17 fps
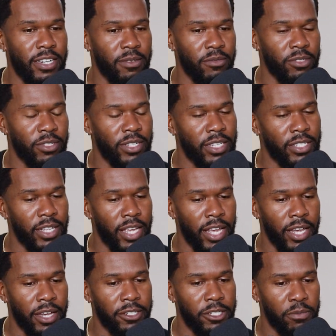So that's
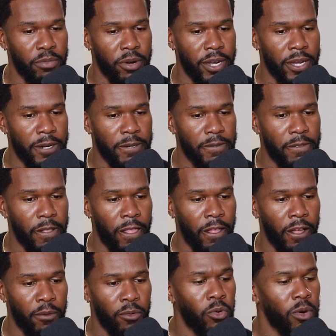the age spread.
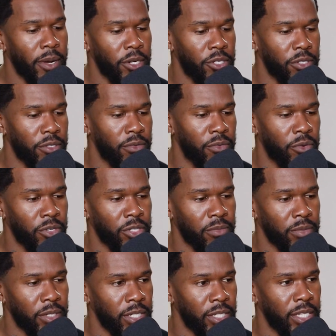What about you? What are
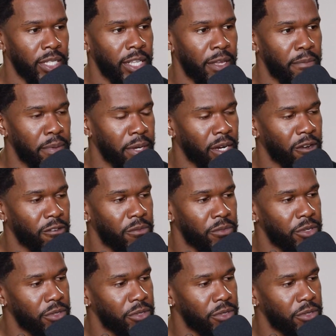some things that they pick up from